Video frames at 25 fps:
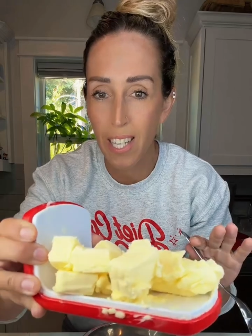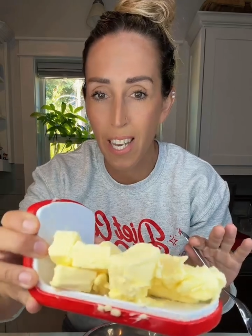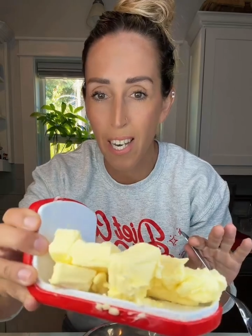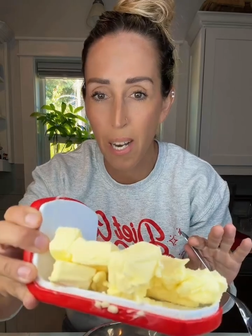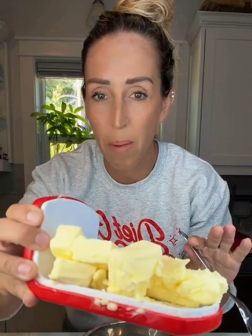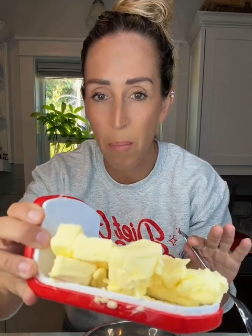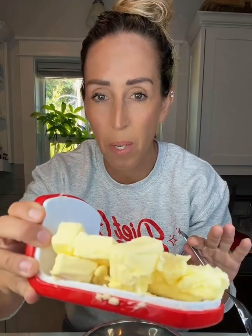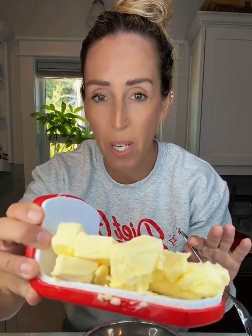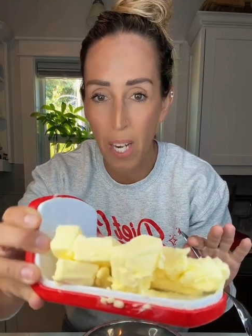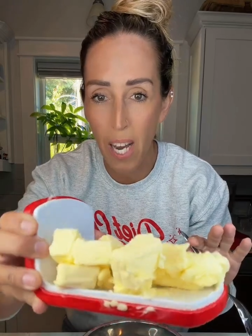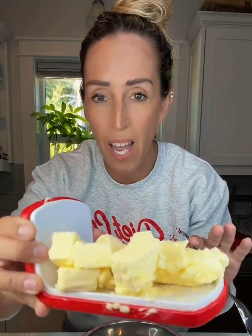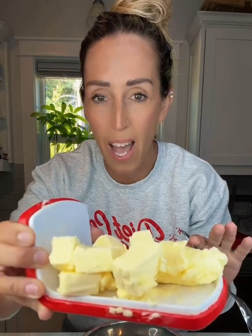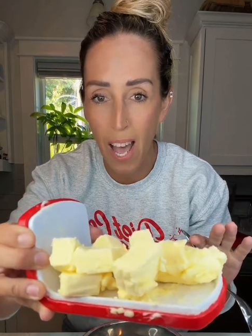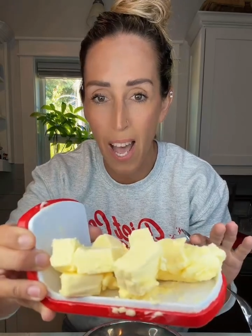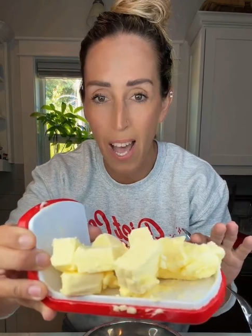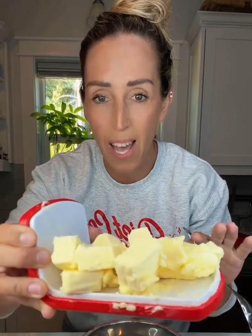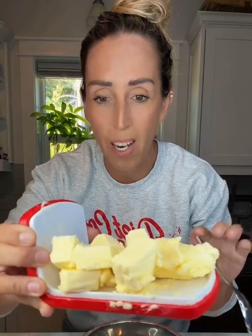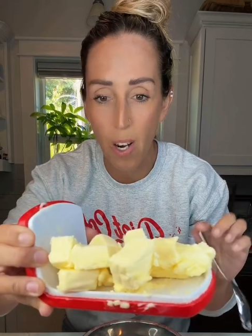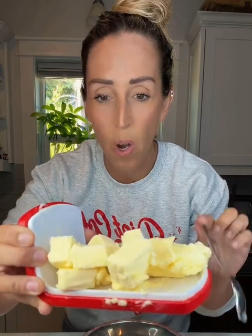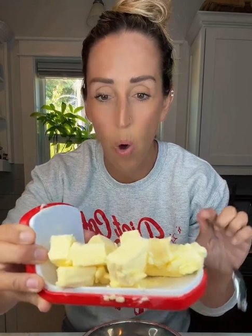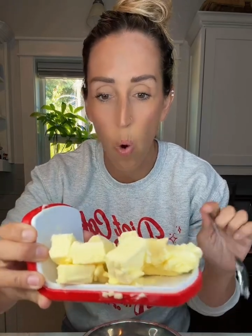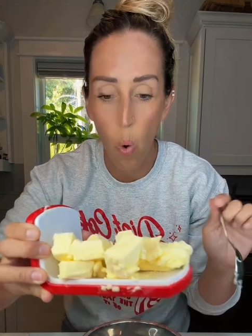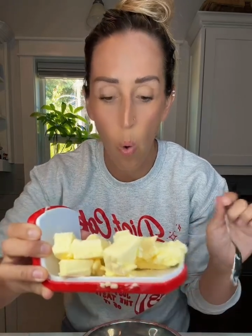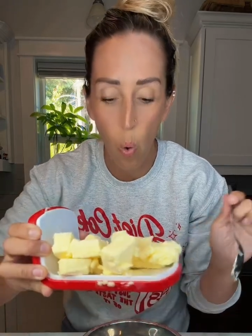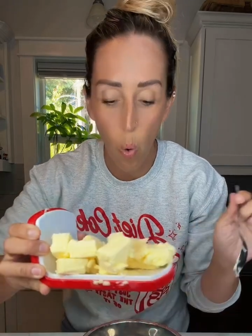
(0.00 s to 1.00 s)
and I'm gonna
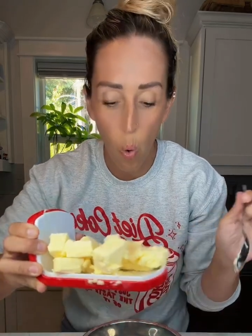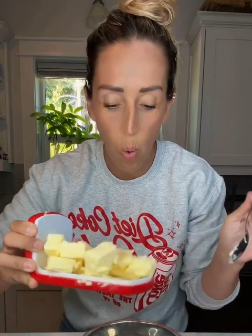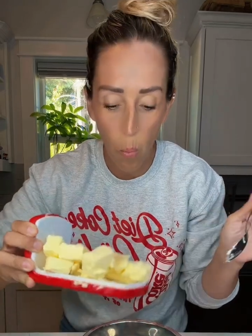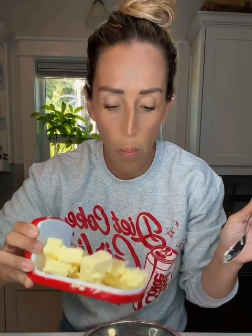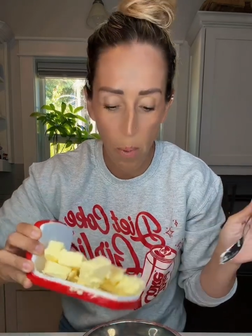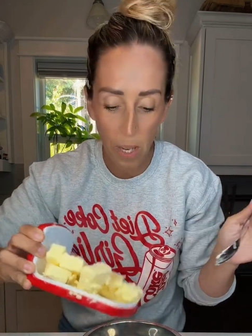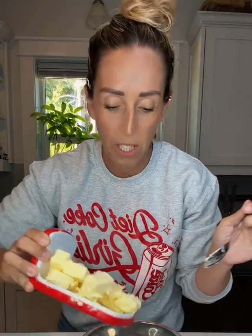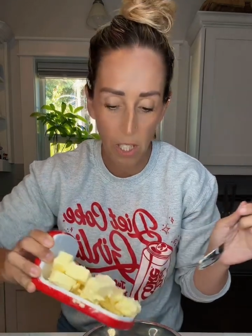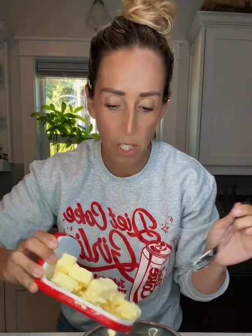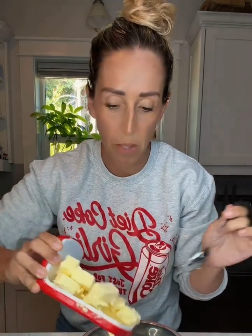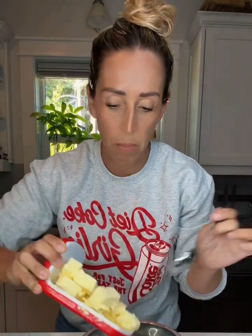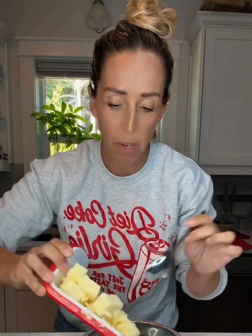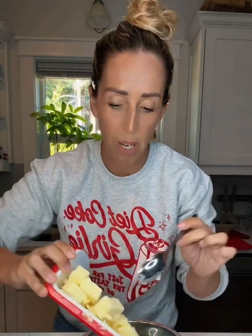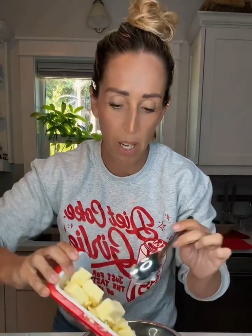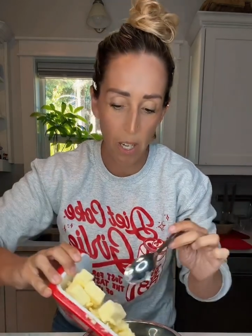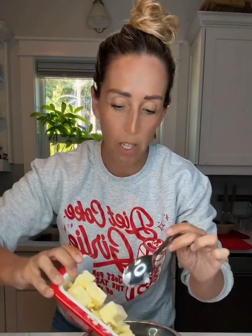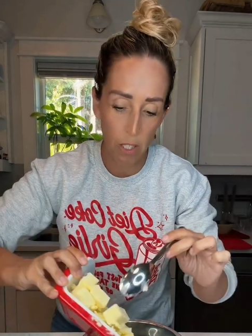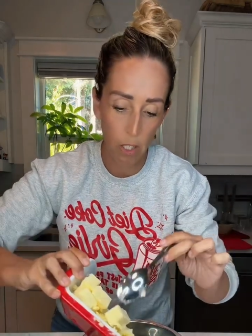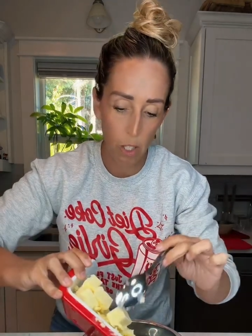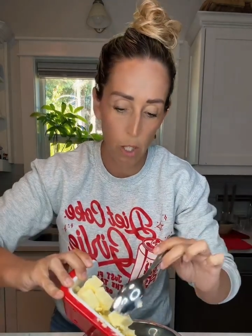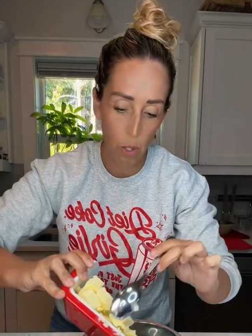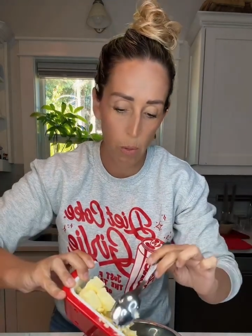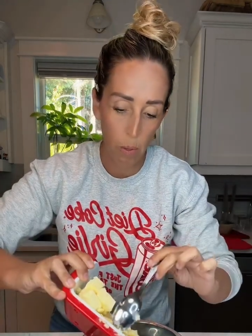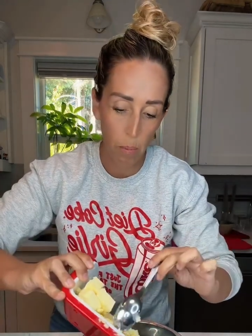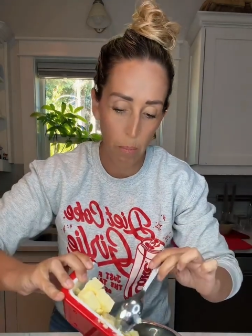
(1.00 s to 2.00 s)
add a whole bunch of
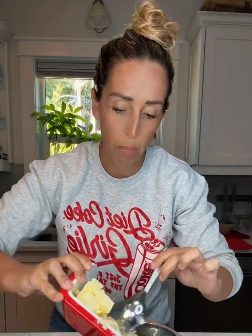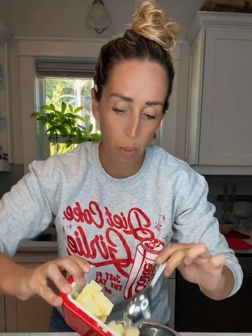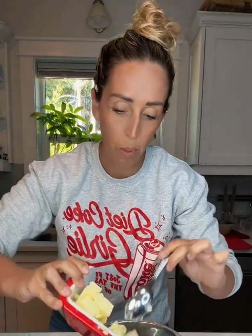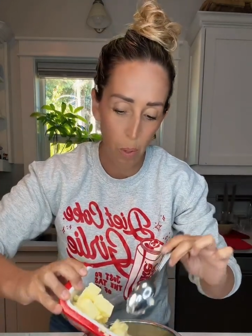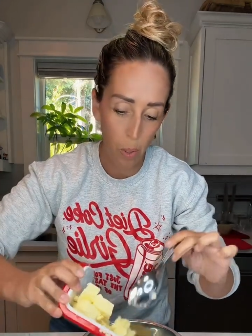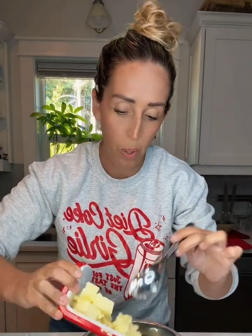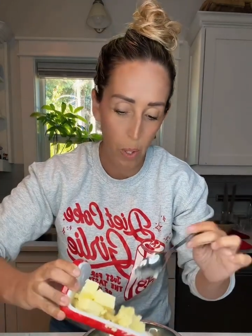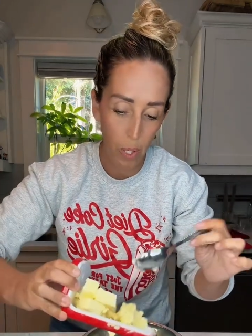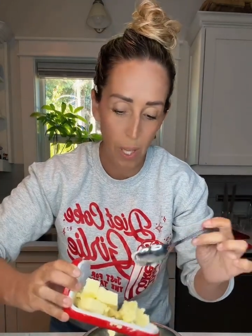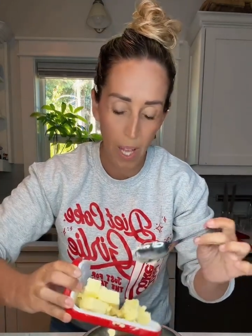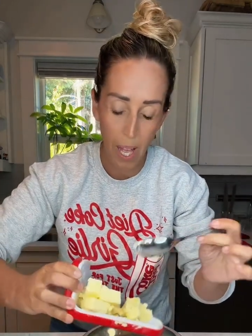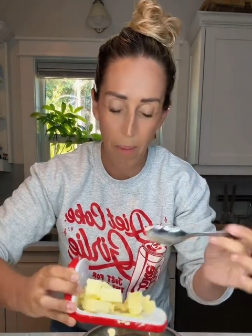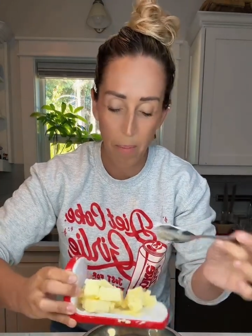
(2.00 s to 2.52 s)
butter to a bowl.